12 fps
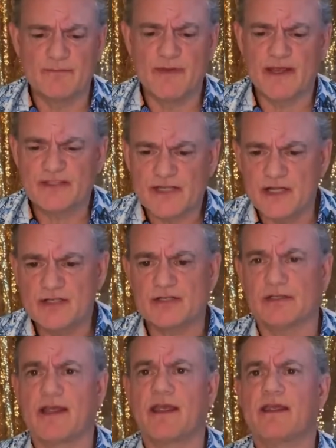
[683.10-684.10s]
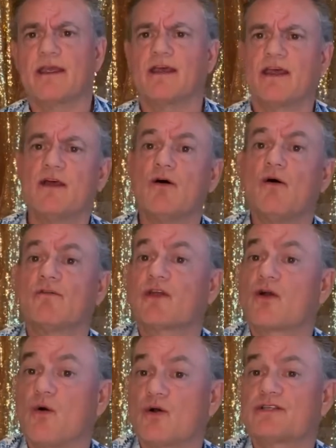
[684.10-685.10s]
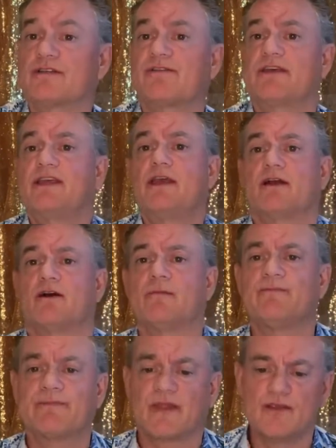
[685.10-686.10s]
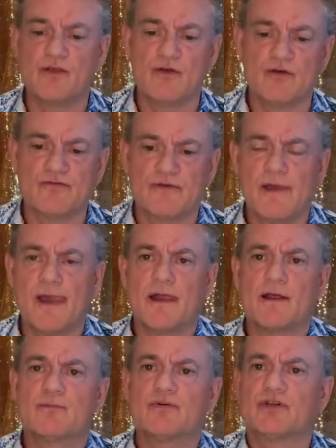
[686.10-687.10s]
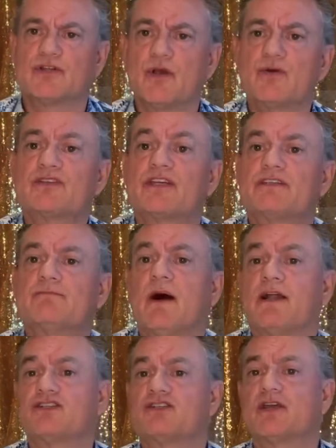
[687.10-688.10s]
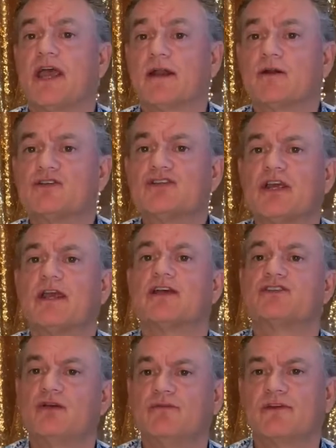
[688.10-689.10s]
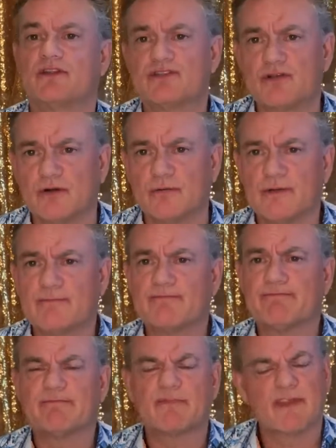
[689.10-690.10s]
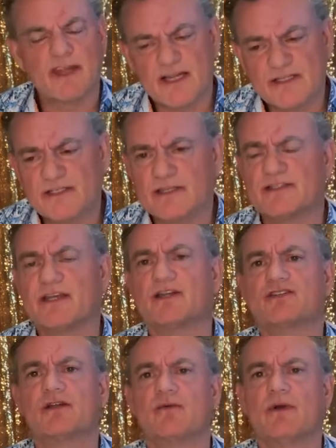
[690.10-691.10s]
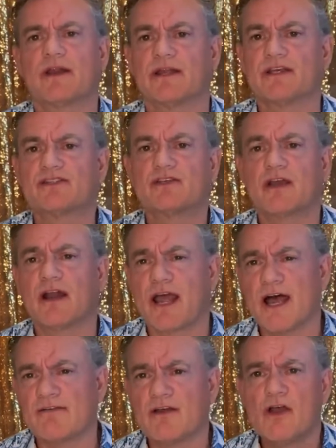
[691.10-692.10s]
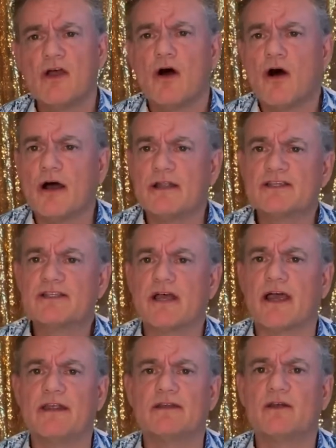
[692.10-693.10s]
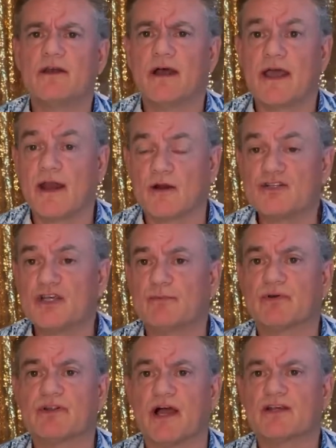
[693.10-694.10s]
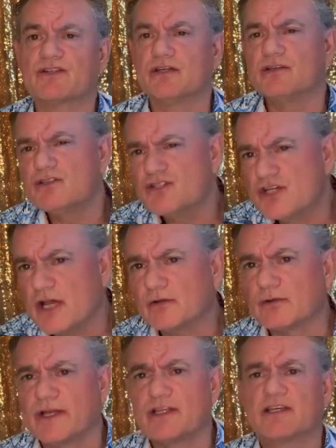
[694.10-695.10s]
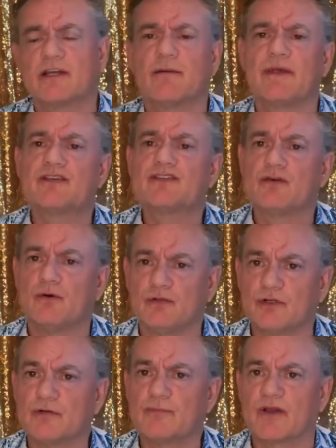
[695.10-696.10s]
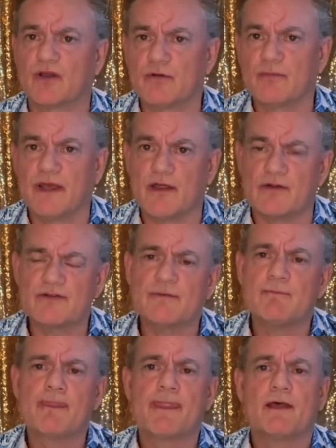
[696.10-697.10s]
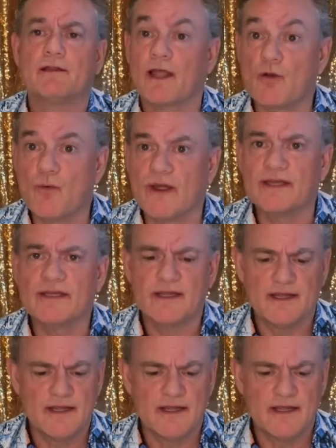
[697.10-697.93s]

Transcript: essentially, over the course of a year, you've produced as much energy as you've consumed. That's essentially what it is. So you got to have on-site energy production. Generally, it's going to be solar, but could be others like wind.